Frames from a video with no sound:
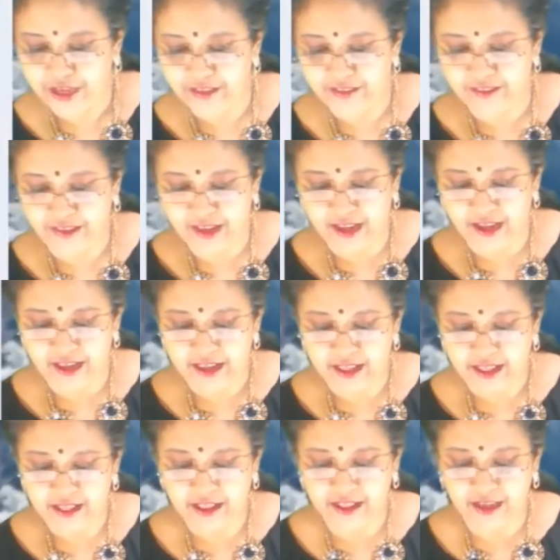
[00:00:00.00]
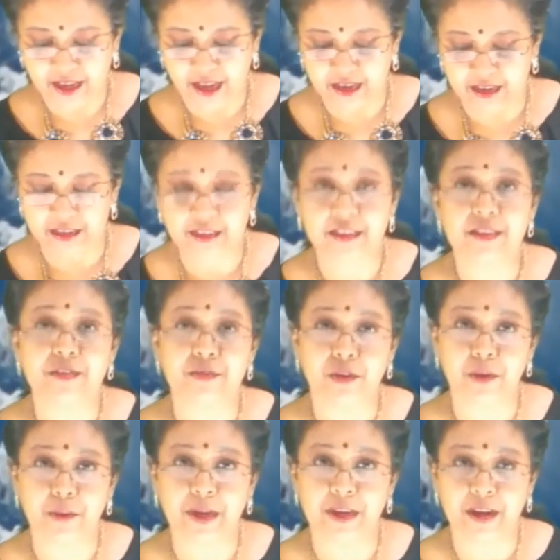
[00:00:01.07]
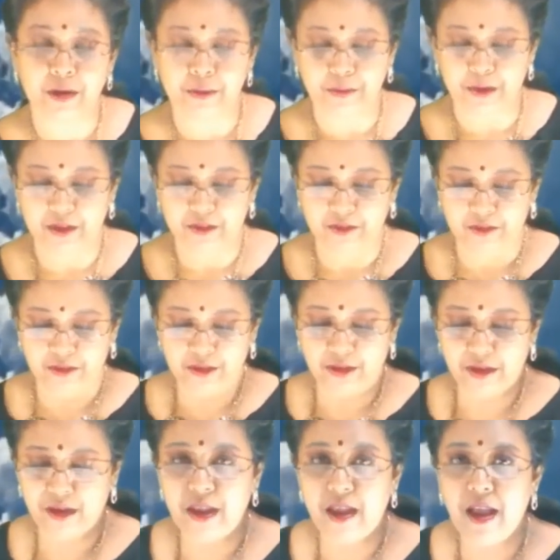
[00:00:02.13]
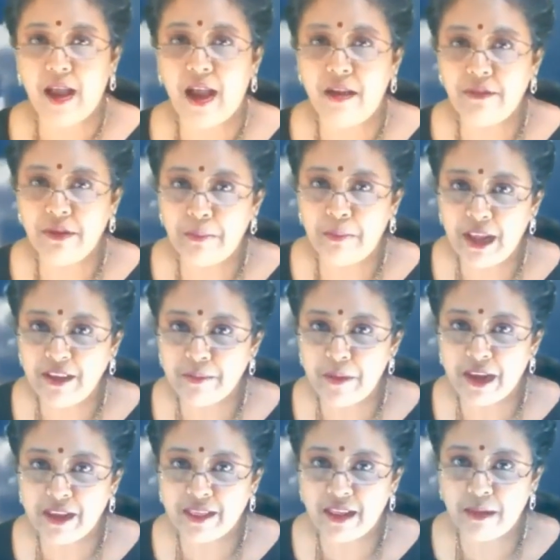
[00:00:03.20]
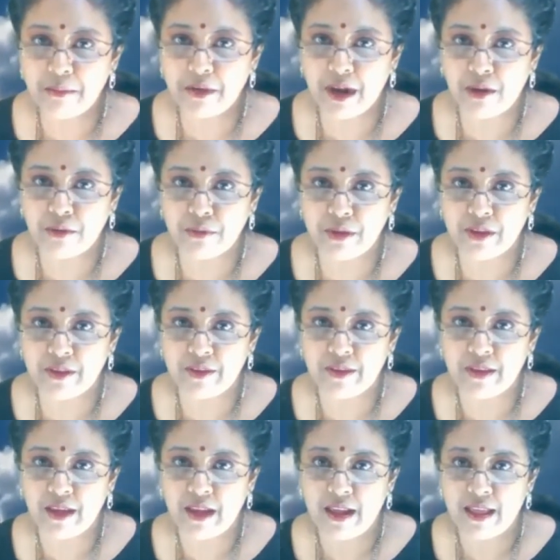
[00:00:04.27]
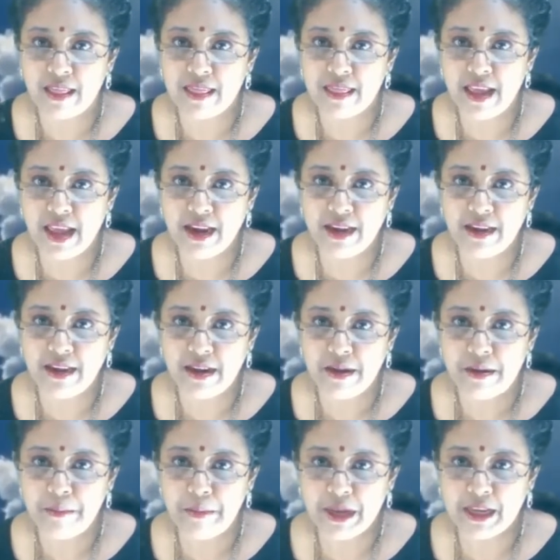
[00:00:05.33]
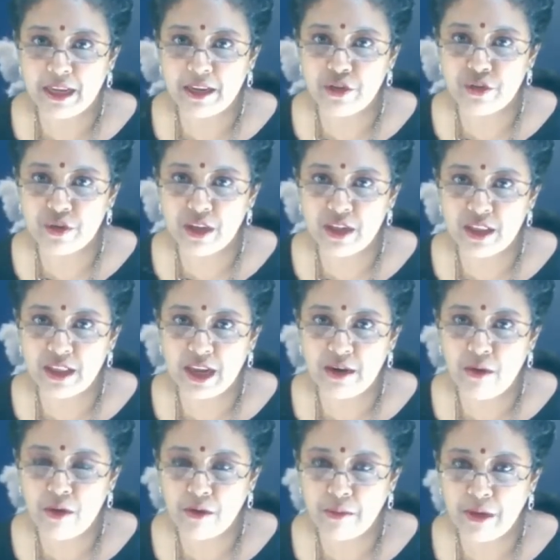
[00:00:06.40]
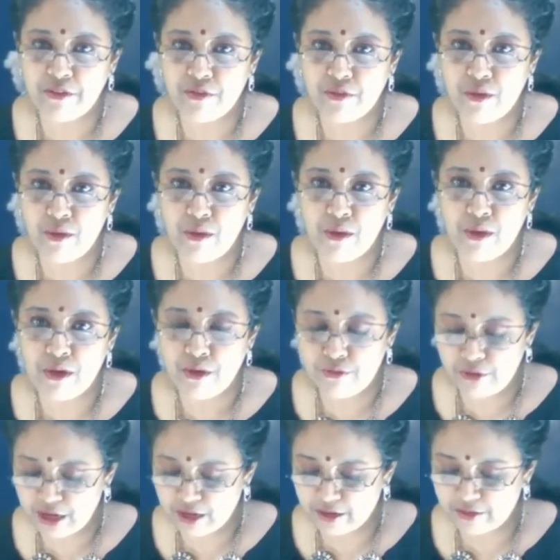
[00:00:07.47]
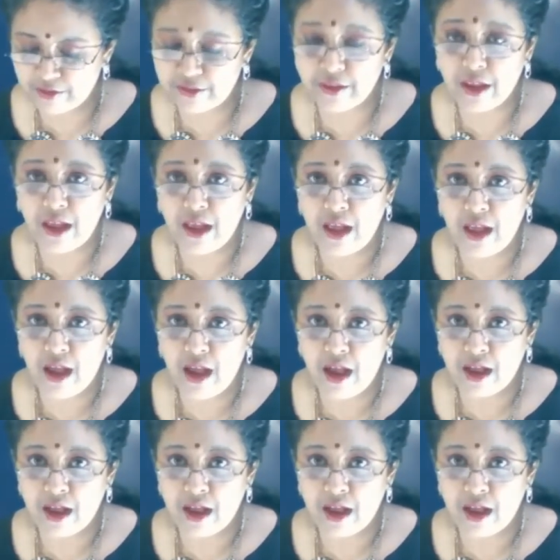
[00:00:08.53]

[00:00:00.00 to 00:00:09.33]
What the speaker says: see that the current is flowing downwards. I will place my thumb downwards, then making sure that all my four fingers are